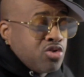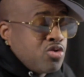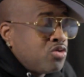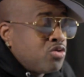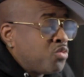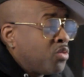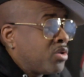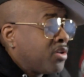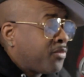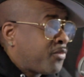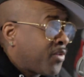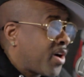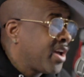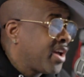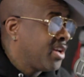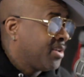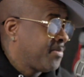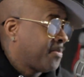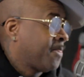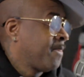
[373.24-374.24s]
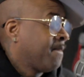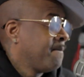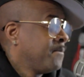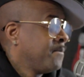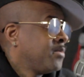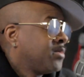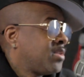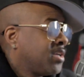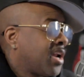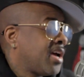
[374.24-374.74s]
dudes want to fight,
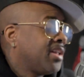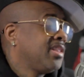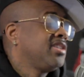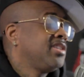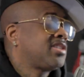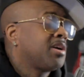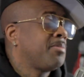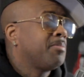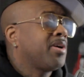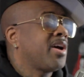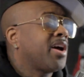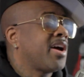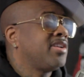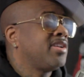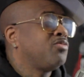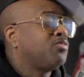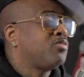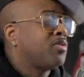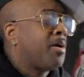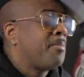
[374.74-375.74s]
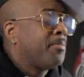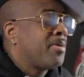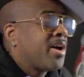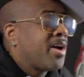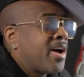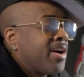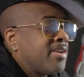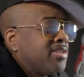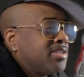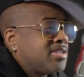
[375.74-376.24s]
then at least I'm gonna
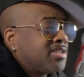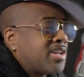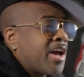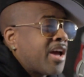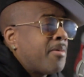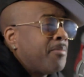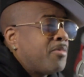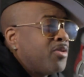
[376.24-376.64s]
have this ammo.